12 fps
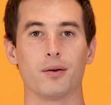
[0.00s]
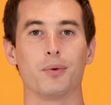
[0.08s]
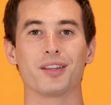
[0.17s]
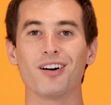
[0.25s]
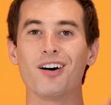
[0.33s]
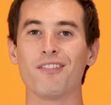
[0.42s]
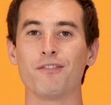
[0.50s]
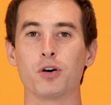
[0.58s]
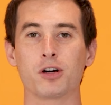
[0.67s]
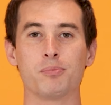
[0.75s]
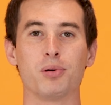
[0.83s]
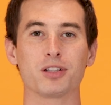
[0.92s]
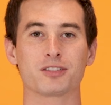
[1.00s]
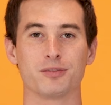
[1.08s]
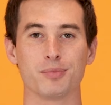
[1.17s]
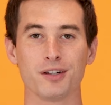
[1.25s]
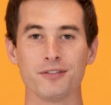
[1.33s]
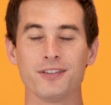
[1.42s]
With all 4 bolts
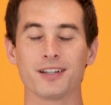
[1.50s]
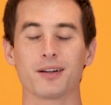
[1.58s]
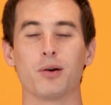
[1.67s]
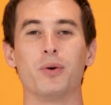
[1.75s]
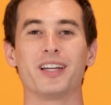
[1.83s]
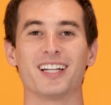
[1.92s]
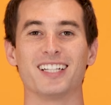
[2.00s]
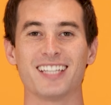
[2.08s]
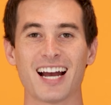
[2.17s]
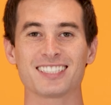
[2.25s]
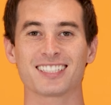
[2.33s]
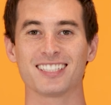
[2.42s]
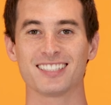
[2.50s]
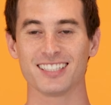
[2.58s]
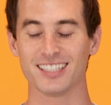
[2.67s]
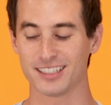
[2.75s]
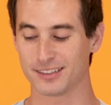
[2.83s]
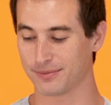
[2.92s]
removed, we can attach the
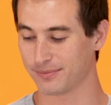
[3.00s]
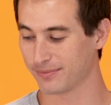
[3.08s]
seat.